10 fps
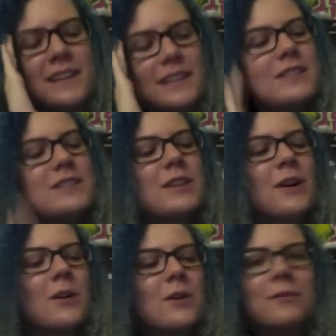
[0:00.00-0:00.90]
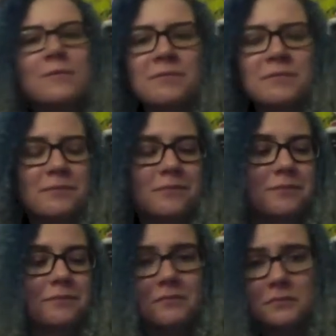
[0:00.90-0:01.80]
So
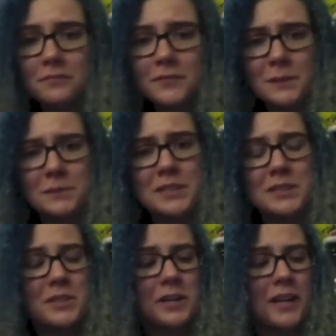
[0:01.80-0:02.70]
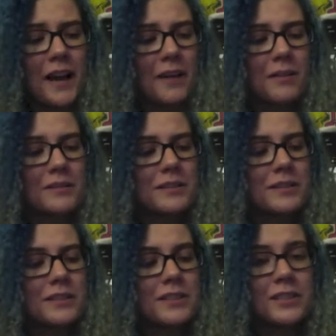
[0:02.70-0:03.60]
I'm gonna start now.
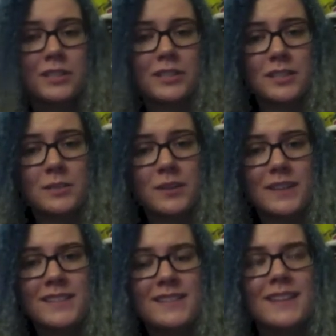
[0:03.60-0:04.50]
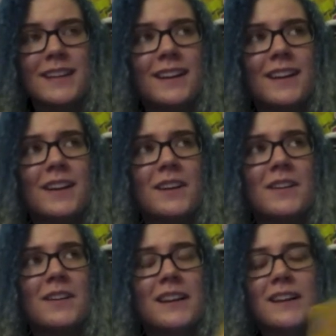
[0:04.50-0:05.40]
SheSweez,
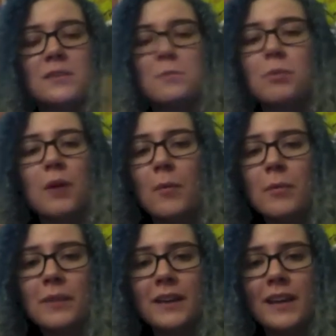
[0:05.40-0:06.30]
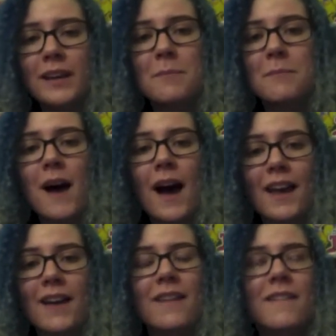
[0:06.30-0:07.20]
probably
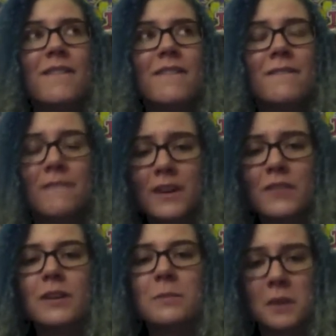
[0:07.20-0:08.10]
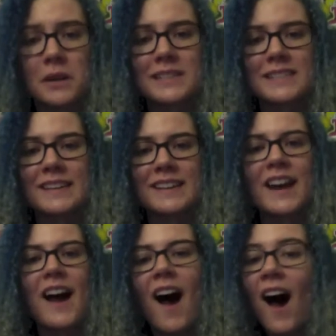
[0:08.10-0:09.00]
my favorite person
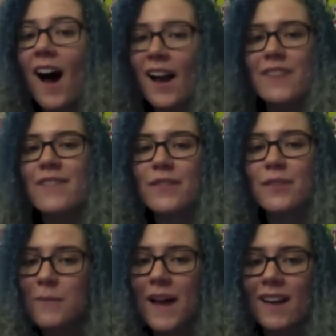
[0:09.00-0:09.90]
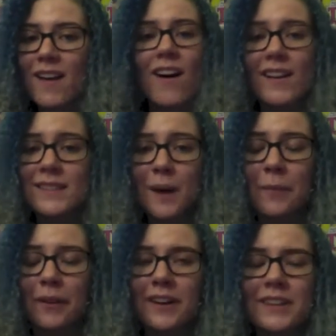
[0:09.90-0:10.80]
I have ever met on
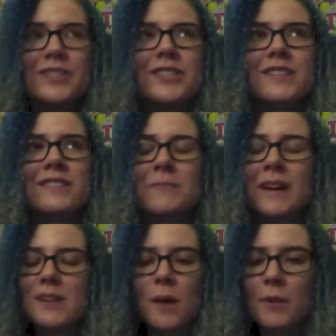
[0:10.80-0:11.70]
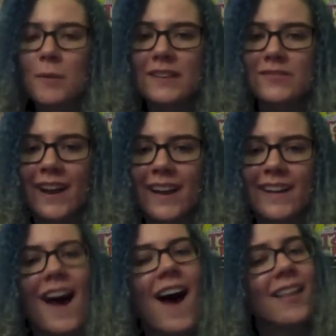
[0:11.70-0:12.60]
Tumblr. She is my Tumblr best
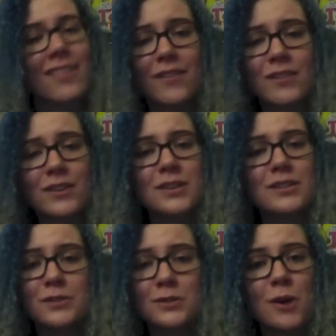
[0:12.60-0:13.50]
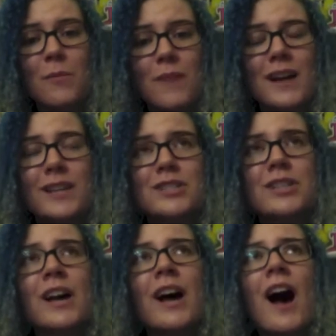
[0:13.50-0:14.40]
friend. I love her so much.
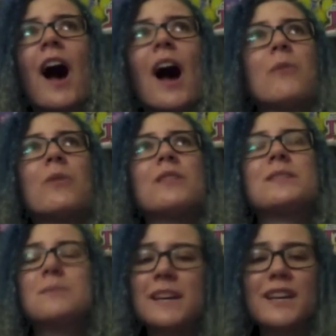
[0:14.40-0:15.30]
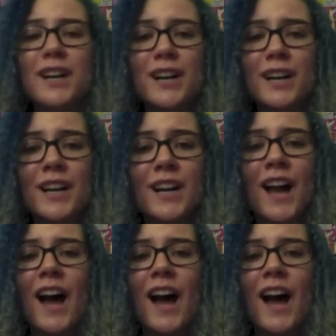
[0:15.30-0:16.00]
I want to meet her.